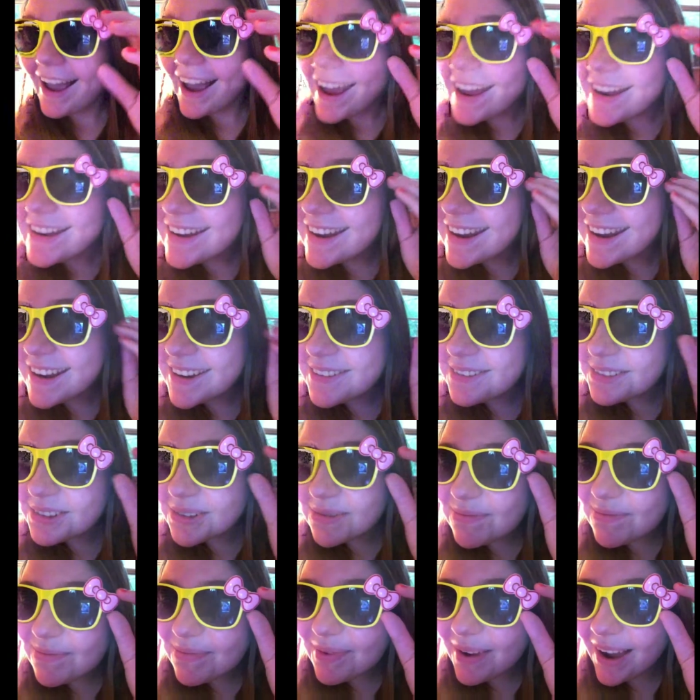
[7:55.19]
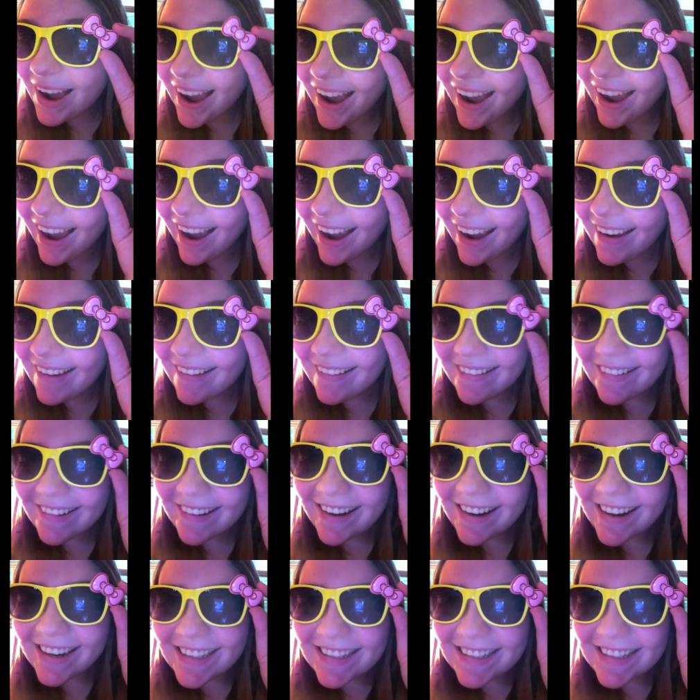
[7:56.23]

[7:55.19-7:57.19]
And they have a bow.